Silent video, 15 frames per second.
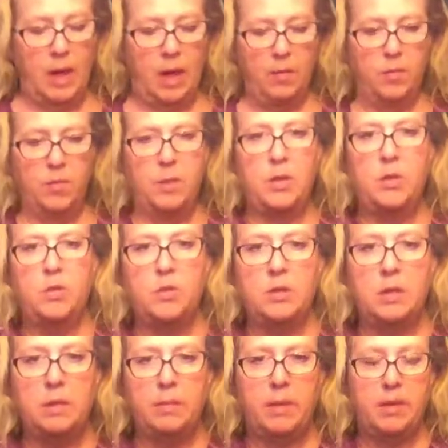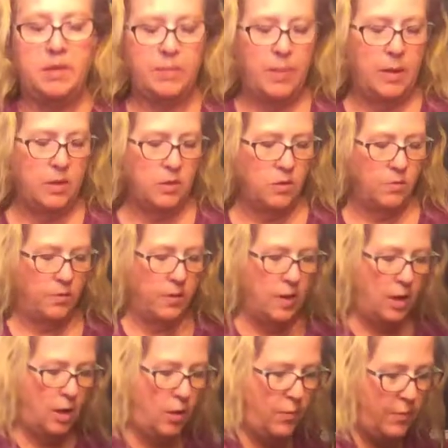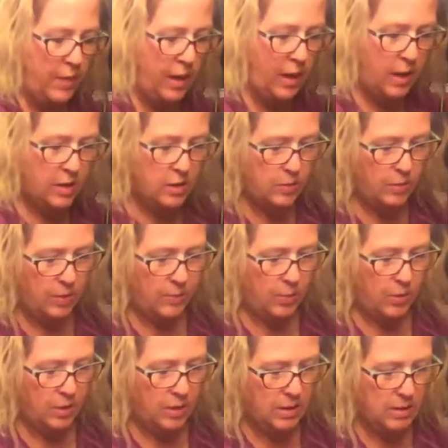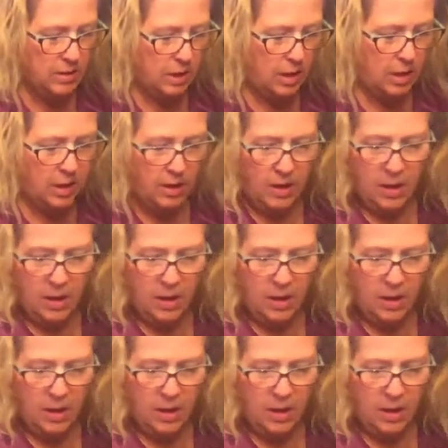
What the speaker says: I would be using my space over there to be putting this on.